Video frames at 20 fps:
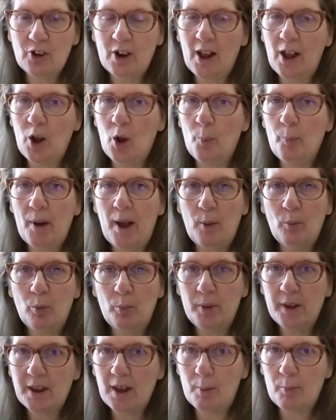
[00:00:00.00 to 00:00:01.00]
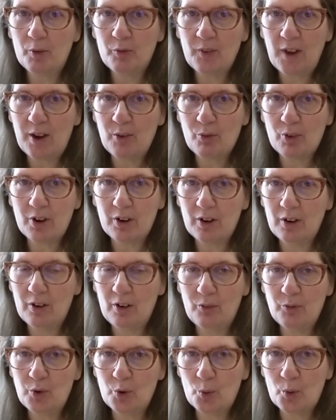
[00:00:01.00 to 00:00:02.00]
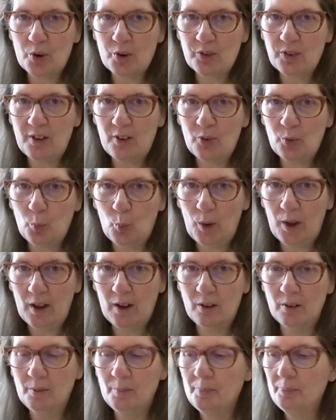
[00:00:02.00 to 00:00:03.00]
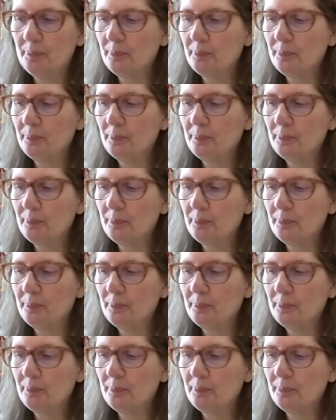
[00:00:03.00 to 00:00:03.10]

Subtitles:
And I hope I will become a favorite of yours as well.